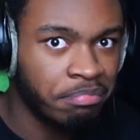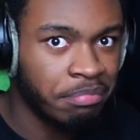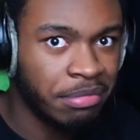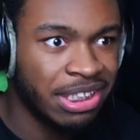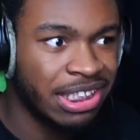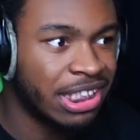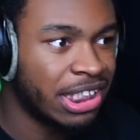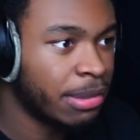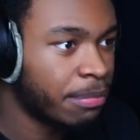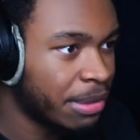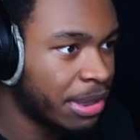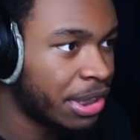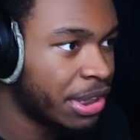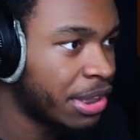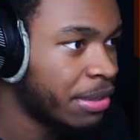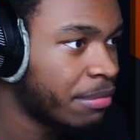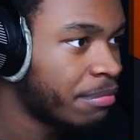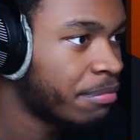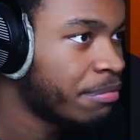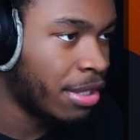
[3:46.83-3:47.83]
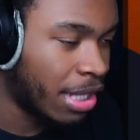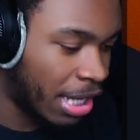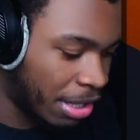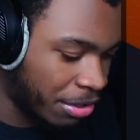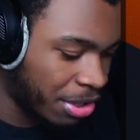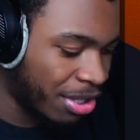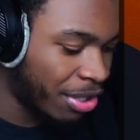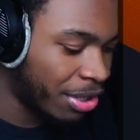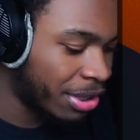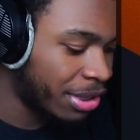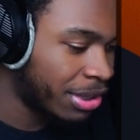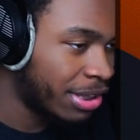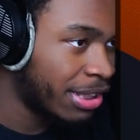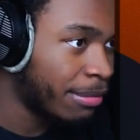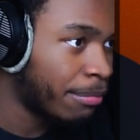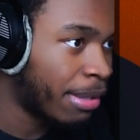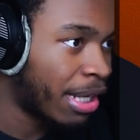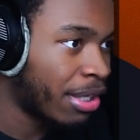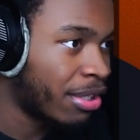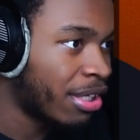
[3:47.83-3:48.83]
Easy peasy. Now y'all can see
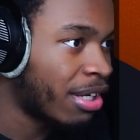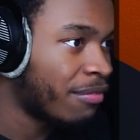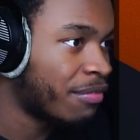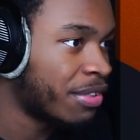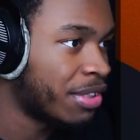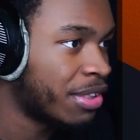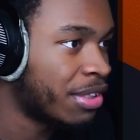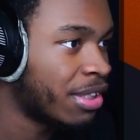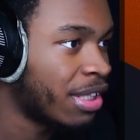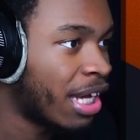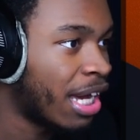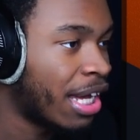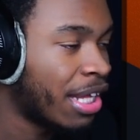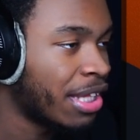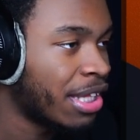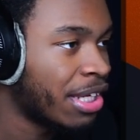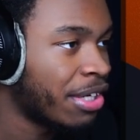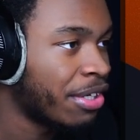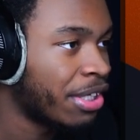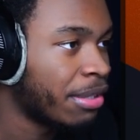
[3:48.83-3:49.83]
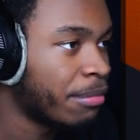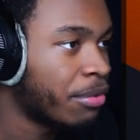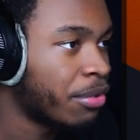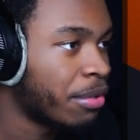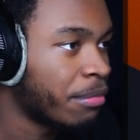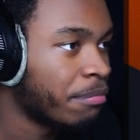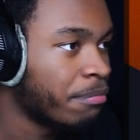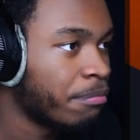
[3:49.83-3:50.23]
Minecraft is not there anymore.